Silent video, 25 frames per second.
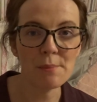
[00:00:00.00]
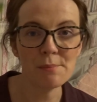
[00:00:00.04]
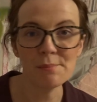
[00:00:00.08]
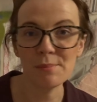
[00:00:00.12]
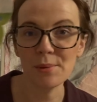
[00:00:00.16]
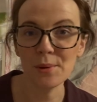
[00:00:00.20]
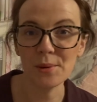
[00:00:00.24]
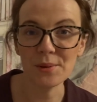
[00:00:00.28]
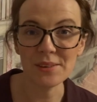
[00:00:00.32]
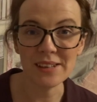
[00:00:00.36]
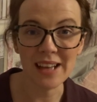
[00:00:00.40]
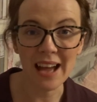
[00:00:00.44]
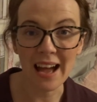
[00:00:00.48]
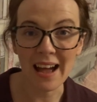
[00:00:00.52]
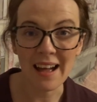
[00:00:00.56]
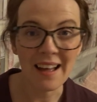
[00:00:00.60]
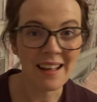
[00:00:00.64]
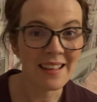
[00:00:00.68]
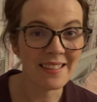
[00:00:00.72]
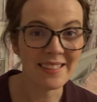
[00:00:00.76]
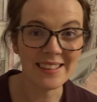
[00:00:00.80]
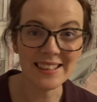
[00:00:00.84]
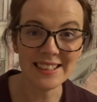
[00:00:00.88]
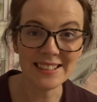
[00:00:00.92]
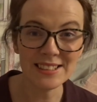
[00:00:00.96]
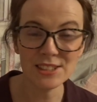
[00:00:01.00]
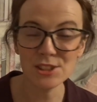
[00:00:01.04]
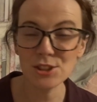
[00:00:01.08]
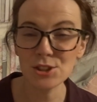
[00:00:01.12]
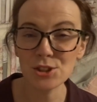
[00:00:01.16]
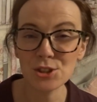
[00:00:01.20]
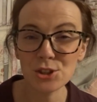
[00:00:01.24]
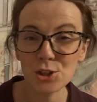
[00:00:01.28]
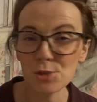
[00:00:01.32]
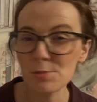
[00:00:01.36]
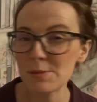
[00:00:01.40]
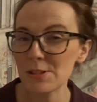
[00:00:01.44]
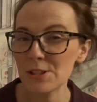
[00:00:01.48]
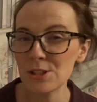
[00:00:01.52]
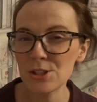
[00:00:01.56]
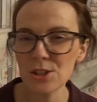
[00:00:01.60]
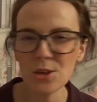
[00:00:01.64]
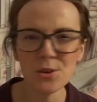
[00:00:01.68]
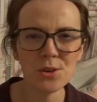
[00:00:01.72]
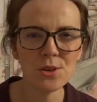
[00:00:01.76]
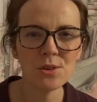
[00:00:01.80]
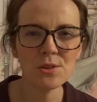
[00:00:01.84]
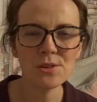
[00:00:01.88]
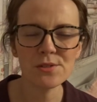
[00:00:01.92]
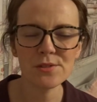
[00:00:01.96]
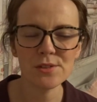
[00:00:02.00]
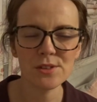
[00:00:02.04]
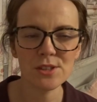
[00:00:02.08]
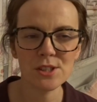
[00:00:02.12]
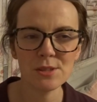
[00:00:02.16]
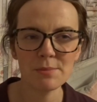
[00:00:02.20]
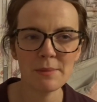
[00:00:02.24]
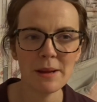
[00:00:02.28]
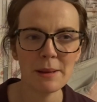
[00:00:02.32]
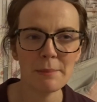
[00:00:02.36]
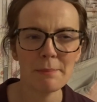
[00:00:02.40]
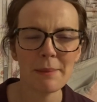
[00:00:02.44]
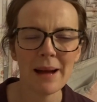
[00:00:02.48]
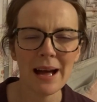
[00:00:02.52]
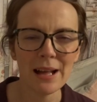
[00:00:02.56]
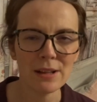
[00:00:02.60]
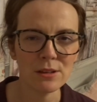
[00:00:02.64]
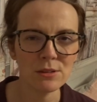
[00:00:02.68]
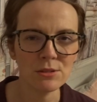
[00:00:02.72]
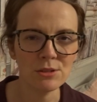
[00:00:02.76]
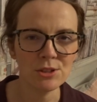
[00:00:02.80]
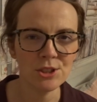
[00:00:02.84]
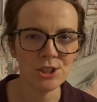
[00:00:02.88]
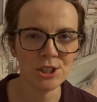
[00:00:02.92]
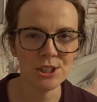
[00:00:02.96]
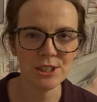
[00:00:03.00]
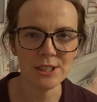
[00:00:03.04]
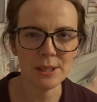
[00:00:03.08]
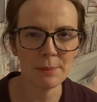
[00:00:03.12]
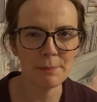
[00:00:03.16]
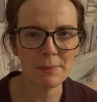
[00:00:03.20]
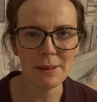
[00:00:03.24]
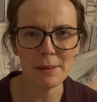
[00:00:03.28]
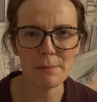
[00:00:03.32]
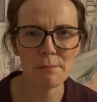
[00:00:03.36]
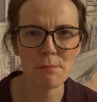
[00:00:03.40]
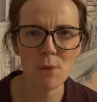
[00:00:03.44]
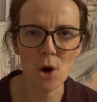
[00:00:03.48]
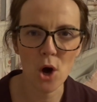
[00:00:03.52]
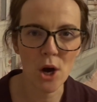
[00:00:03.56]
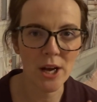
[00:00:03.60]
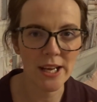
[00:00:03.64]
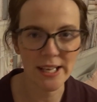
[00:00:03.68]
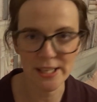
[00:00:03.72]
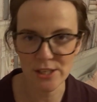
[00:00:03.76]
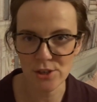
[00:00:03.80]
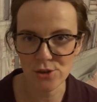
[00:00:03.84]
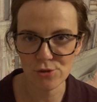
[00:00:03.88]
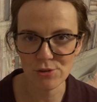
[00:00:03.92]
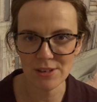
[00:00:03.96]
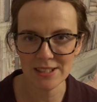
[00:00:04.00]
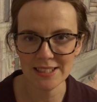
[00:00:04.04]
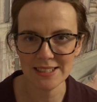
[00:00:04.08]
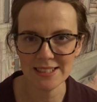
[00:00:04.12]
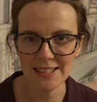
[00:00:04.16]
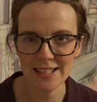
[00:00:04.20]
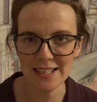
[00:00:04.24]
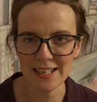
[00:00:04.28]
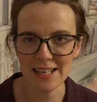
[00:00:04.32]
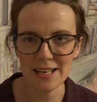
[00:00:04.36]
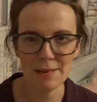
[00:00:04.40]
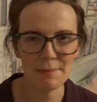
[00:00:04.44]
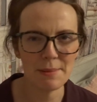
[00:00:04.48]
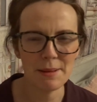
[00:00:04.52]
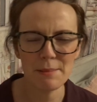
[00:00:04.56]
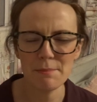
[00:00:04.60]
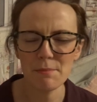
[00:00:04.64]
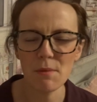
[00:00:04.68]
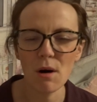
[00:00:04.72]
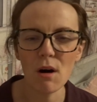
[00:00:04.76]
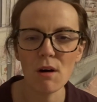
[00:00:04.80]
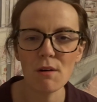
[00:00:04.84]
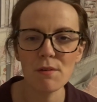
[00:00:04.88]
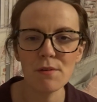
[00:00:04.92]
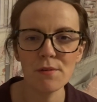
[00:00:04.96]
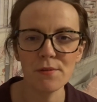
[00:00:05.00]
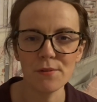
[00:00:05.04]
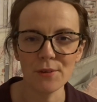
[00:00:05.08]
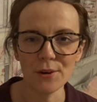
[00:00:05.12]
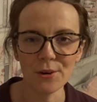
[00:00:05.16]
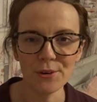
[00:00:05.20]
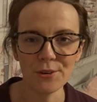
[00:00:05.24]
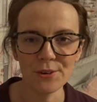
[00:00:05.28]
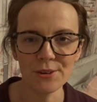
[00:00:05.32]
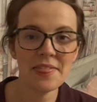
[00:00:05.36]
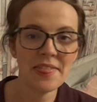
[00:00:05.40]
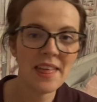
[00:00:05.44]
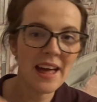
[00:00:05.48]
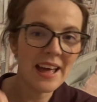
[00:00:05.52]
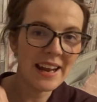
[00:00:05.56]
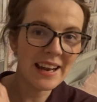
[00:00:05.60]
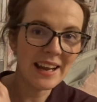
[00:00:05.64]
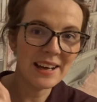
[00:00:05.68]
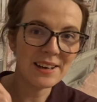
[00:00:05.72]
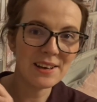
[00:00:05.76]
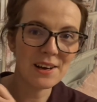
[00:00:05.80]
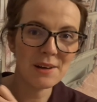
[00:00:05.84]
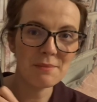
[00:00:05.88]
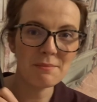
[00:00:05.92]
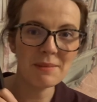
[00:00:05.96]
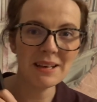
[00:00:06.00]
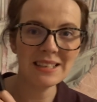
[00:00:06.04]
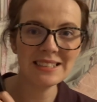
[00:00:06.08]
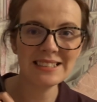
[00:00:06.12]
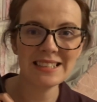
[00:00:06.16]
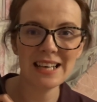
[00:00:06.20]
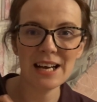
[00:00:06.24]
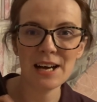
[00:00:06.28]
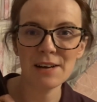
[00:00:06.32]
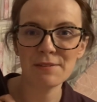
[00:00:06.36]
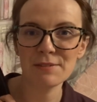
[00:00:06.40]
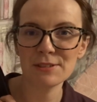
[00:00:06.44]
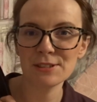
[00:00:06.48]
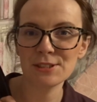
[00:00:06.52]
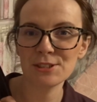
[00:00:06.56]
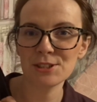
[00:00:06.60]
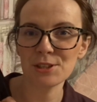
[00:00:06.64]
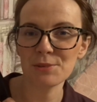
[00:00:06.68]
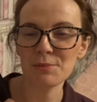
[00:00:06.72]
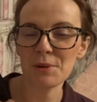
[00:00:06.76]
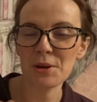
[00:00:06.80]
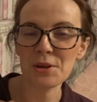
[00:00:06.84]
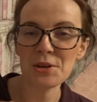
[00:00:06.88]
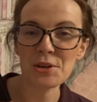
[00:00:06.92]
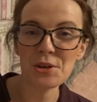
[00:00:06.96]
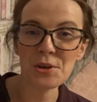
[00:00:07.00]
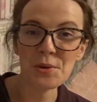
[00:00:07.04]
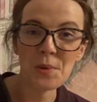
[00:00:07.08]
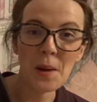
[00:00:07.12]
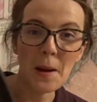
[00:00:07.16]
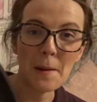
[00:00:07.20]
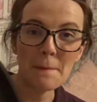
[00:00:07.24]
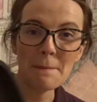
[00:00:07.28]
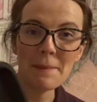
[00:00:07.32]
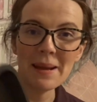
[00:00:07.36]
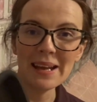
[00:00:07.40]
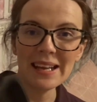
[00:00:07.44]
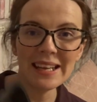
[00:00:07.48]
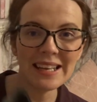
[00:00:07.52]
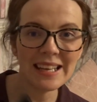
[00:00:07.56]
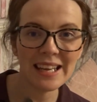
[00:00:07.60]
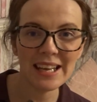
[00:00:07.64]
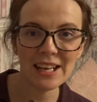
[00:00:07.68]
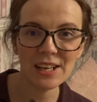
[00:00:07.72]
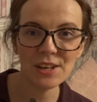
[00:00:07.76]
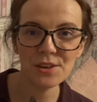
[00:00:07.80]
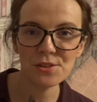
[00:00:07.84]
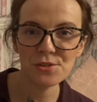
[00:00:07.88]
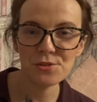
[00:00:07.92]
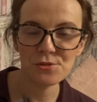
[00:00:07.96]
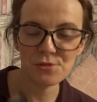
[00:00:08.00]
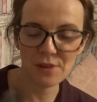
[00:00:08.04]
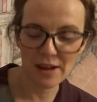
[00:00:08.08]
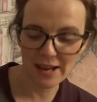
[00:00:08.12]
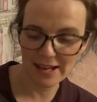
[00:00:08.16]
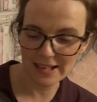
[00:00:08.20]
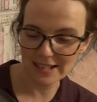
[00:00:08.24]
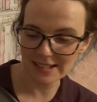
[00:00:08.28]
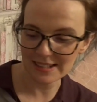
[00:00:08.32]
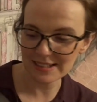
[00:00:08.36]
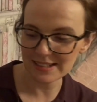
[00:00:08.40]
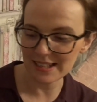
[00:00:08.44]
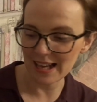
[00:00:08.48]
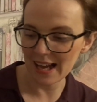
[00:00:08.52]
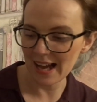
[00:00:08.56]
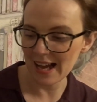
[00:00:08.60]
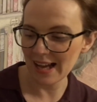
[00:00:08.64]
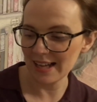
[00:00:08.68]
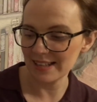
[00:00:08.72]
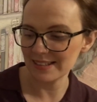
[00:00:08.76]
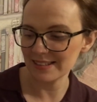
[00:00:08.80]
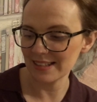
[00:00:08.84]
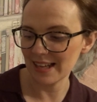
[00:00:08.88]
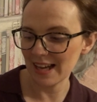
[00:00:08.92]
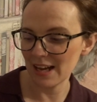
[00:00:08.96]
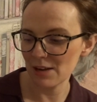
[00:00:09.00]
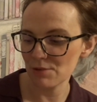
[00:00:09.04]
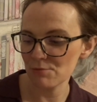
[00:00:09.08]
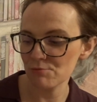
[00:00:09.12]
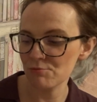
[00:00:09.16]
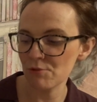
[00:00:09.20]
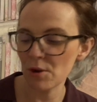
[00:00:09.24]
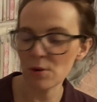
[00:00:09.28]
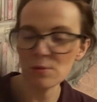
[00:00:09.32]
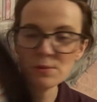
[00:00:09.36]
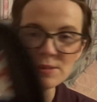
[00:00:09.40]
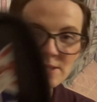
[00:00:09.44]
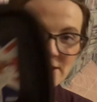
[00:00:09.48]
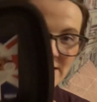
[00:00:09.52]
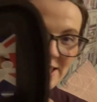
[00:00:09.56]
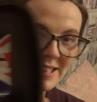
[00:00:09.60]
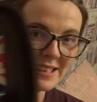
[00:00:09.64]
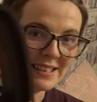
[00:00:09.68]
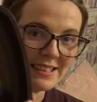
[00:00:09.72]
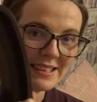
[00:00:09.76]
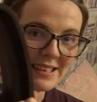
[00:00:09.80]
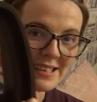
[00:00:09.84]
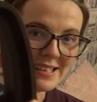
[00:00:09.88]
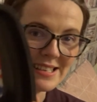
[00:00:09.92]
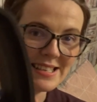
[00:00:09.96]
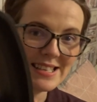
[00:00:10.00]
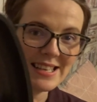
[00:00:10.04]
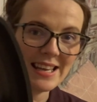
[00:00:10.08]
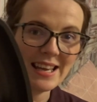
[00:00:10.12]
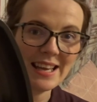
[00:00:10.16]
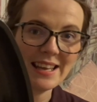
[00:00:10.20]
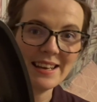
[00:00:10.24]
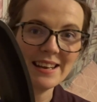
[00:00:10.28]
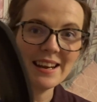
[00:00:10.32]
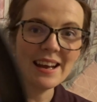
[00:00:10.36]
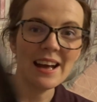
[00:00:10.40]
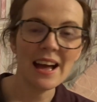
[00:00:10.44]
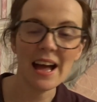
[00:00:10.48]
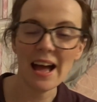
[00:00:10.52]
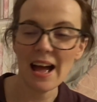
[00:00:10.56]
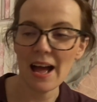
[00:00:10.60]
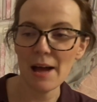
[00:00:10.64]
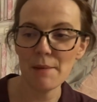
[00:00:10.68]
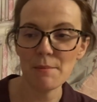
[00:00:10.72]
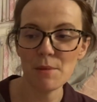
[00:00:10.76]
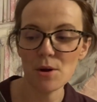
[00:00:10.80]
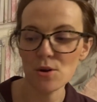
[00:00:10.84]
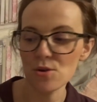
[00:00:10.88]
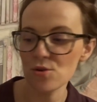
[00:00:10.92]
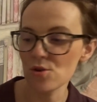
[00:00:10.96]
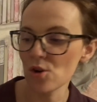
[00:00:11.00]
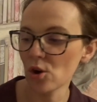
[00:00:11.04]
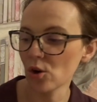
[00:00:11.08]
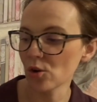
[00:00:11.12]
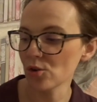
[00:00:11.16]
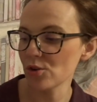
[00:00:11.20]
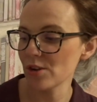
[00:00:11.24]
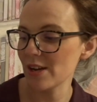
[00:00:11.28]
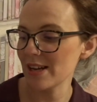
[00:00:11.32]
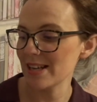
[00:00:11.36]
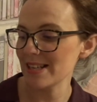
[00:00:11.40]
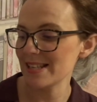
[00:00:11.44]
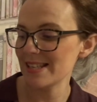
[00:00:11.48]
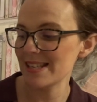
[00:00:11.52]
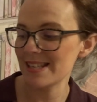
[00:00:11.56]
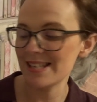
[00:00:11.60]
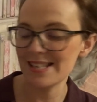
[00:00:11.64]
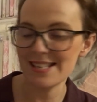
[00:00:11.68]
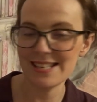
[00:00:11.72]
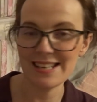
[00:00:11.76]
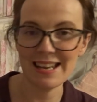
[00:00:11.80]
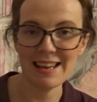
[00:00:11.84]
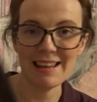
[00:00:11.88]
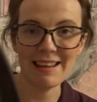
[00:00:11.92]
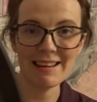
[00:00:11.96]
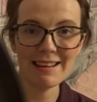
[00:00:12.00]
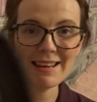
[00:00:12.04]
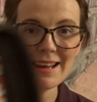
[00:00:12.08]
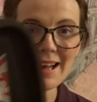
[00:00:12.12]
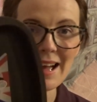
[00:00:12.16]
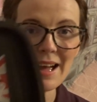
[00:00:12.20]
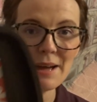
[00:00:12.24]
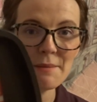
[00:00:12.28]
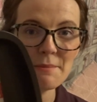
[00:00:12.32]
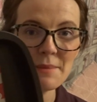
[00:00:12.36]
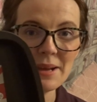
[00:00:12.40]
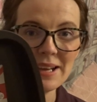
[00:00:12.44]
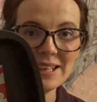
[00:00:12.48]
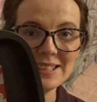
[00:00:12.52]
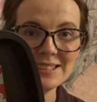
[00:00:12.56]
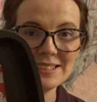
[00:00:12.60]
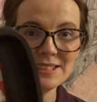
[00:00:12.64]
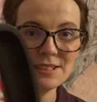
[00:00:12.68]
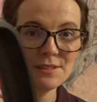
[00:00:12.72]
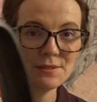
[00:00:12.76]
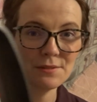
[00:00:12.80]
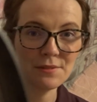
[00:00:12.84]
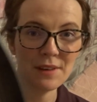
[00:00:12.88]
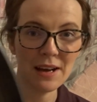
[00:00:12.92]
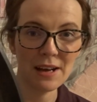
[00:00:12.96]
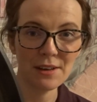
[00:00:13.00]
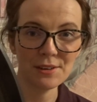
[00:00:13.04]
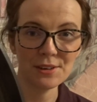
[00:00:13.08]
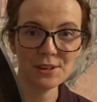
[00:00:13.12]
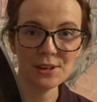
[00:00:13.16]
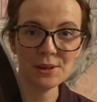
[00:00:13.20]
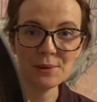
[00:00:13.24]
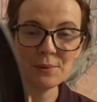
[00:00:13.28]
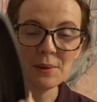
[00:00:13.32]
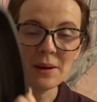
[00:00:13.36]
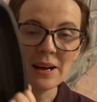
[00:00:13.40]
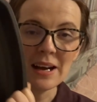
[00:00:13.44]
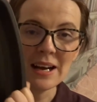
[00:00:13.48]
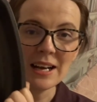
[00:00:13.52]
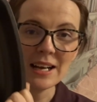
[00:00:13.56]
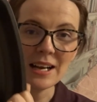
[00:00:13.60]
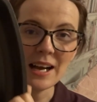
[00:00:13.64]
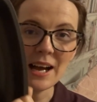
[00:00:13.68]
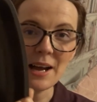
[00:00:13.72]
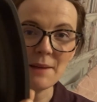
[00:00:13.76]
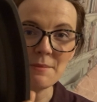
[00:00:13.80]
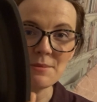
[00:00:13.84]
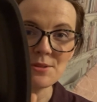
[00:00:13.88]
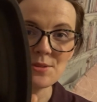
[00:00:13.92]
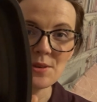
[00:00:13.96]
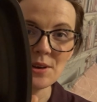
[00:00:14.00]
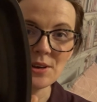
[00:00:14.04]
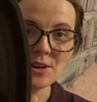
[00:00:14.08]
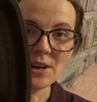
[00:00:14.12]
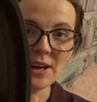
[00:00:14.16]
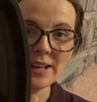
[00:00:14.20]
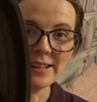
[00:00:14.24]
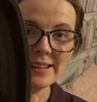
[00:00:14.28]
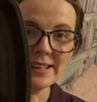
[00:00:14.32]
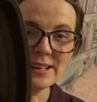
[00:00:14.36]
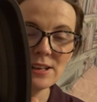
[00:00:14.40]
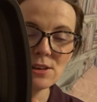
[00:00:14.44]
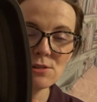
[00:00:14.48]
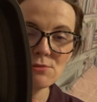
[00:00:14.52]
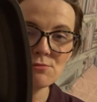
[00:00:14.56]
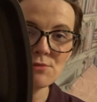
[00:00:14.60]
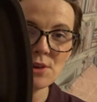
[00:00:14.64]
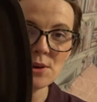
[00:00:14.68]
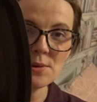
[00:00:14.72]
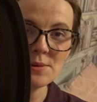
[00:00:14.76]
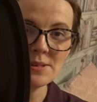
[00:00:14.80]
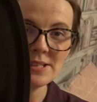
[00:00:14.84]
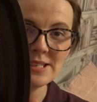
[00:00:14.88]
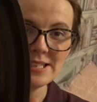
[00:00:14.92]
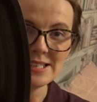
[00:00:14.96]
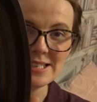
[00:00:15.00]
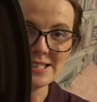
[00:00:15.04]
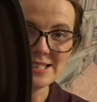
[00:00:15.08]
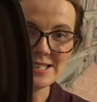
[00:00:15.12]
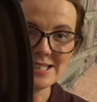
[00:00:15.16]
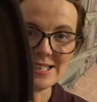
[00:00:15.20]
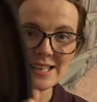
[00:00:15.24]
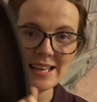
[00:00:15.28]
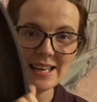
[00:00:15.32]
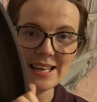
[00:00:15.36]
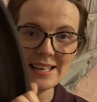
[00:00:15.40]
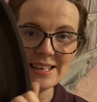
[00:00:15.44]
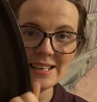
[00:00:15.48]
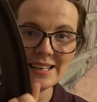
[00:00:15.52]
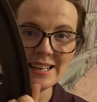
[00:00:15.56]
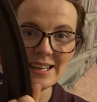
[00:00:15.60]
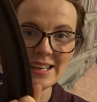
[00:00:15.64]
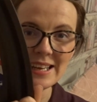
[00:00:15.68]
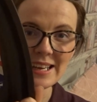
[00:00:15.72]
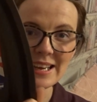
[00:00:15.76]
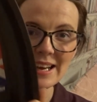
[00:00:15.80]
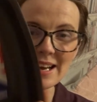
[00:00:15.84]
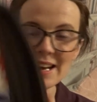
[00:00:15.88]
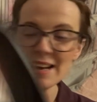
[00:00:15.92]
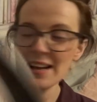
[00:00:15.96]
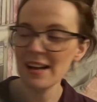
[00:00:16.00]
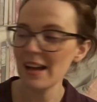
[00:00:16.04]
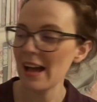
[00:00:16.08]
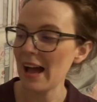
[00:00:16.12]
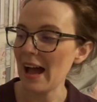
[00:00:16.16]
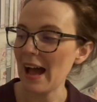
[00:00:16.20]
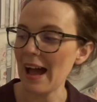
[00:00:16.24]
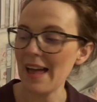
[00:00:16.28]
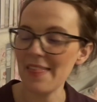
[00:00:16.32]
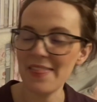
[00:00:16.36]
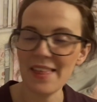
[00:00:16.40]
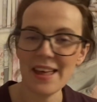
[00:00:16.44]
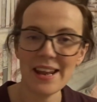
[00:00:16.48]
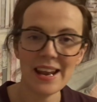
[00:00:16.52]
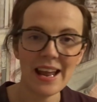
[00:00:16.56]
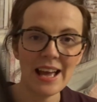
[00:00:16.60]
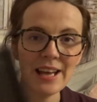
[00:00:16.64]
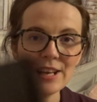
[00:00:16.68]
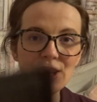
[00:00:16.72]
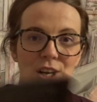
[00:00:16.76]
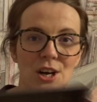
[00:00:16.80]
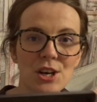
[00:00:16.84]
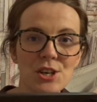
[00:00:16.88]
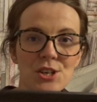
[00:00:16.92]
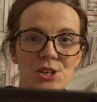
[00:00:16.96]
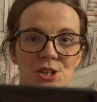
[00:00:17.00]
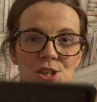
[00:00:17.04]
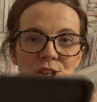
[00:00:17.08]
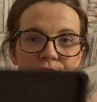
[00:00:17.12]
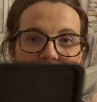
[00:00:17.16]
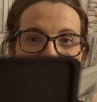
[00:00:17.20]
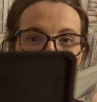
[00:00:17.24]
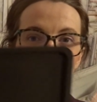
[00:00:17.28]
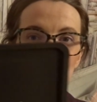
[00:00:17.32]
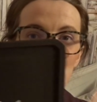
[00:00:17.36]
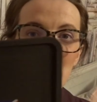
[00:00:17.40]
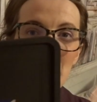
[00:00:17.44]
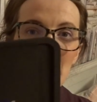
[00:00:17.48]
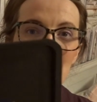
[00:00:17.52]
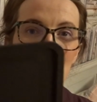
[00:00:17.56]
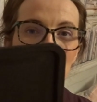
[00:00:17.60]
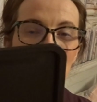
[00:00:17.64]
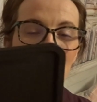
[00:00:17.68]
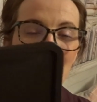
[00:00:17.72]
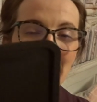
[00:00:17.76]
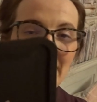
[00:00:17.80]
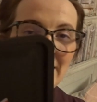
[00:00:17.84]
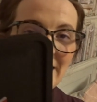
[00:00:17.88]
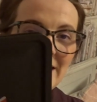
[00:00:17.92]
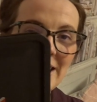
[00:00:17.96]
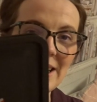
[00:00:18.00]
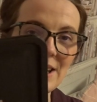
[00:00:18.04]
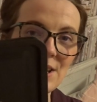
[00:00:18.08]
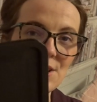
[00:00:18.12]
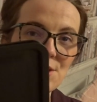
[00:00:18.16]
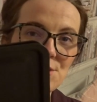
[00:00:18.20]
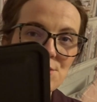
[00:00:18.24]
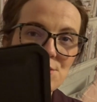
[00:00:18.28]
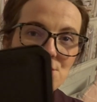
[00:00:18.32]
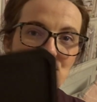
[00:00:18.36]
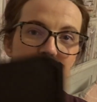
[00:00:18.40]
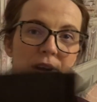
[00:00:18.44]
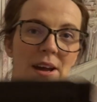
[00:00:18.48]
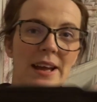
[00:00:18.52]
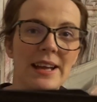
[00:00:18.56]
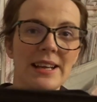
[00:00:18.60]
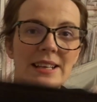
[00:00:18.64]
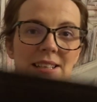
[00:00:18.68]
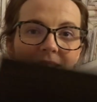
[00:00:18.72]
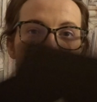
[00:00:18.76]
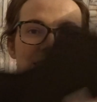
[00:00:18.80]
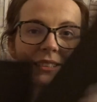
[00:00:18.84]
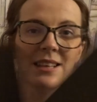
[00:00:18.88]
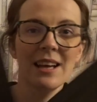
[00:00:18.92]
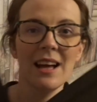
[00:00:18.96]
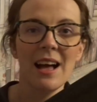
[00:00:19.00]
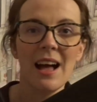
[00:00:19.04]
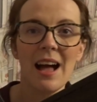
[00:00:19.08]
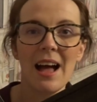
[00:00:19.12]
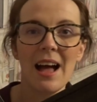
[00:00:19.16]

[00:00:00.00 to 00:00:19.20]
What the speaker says: But yeah, these are just coming so useful to make packed lunches a bit more interesting and a bit more fun. Then I got myself some new baking trays and a roasting tin, non-stick, amazing value. So I got a little roasting tin here, and then I got two baking trays.